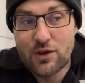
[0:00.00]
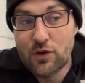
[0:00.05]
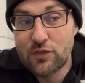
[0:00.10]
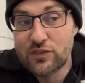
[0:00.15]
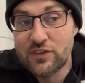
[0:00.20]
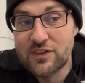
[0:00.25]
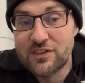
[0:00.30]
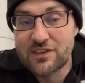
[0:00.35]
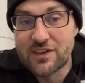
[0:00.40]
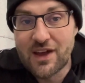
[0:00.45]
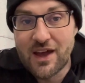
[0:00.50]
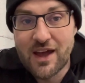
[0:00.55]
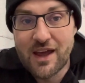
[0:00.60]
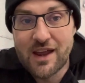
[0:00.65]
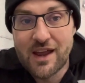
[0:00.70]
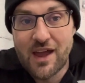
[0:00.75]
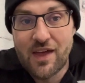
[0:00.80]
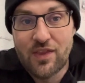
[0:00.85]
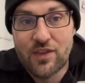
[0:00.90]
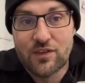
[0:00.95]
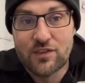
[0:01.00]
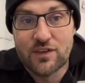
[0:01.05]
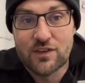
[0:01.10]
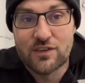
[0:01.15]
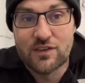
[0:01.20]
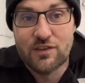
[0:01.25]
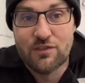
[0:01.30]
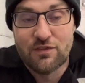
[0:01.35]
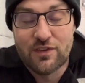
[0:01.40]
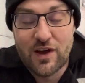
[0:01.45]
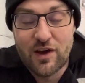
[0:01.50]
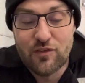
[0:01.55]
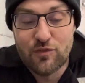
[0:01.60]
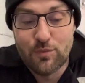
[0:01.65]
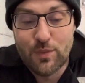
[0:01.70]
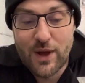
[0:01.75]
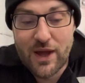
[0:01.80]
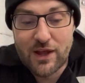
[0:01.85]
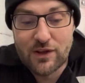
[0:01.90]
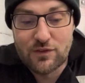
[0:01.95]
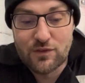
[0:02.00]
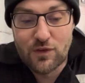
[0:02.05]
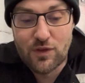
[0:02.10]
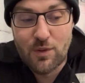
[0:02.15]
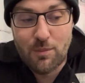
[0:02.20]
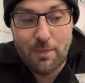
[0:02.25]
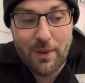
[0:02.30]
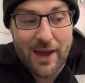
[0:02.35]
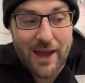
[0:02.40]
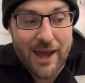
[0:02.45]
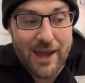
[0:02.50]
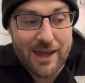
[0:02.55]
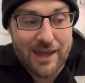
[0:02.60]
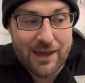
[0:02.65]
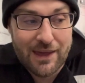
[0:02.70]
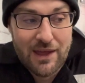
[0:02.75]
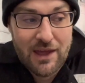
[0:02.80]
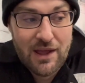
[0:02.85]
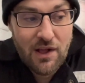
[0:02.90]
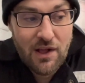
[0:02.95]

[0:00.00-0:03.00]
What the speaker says: Golf GTI and the 16 valve badge on the back.